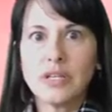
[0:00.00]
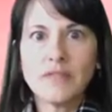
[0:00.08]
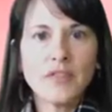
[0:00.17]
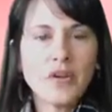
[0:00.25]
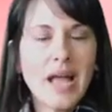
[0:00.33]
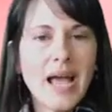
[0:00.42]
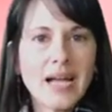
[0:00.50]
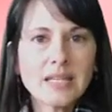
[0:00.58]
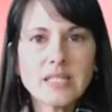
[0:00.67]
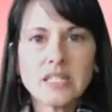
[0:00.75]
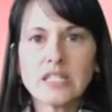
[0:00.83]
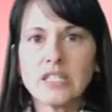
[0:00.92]
if they're
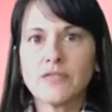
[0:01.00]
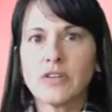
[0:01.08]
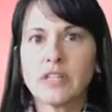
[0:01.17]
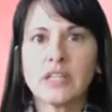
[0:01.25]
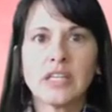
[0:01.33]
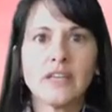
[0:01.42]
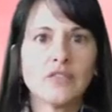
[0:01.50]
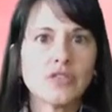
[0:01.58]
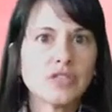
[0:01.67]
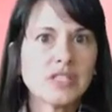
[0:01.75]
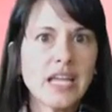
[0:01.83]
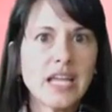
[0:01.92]
acting differently, if they're
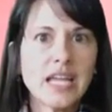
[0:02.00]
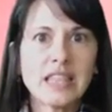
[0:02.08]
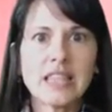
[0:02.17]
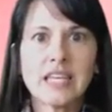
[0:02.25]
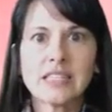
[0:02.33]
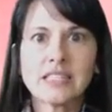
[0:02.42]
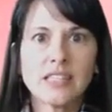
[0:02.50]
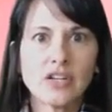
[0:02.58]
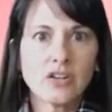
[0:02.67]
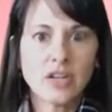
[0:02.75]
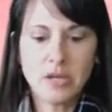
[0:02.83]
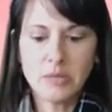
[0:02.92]
saying things that
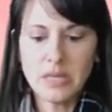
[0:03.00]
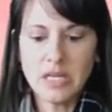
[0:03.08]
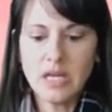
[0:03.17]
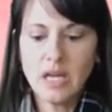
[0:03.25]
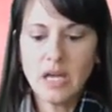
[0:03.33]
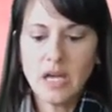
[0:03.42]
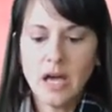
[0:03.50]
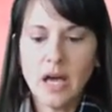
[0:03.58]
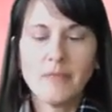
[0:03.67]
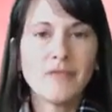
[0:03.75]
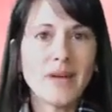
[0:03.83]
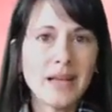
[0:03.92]
are going to be
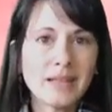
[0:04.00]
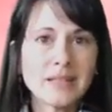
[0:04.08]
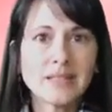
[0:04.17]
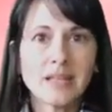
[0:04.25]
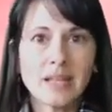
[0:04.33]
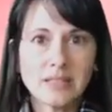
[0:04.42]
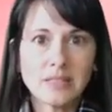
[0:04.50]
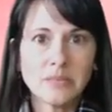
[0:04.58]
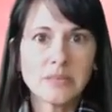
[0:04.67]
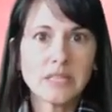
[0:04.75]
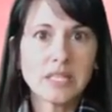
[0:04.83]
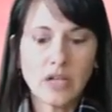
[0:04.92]
violent against
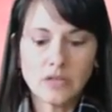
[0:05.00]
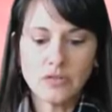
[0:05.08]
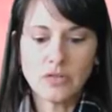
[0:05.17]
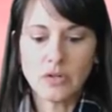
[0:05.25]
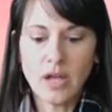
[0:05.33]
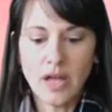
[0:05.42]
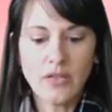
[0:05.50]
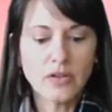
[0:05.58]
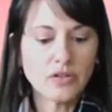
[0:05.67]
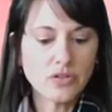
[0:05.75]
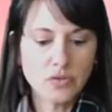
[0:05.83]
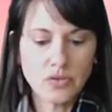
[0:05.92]
themselves or
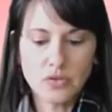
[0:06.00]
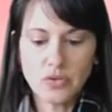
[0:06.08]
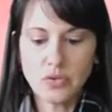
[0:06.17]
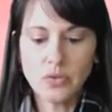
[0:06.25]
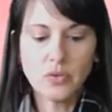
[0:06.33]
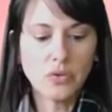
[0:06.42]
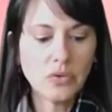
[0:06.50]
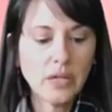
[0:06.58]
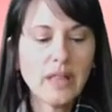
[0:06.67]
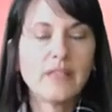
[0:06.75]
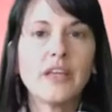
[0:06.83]
others or the school,